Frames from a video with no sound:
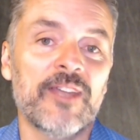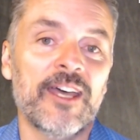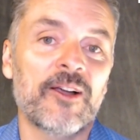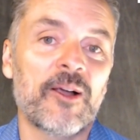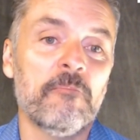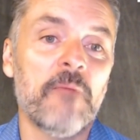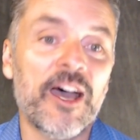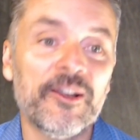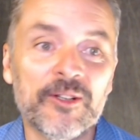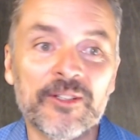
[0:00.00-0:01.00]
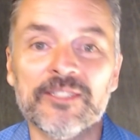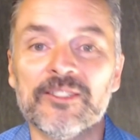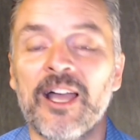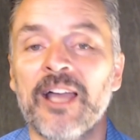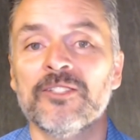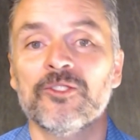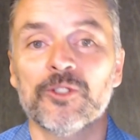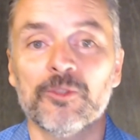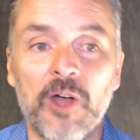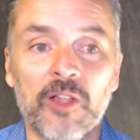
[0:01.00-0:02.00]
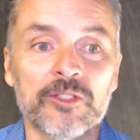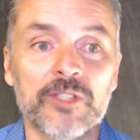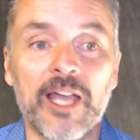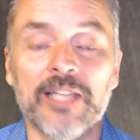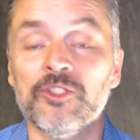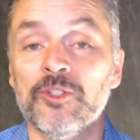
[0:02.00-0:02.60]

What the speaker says: that are moderately sized or smaller sized,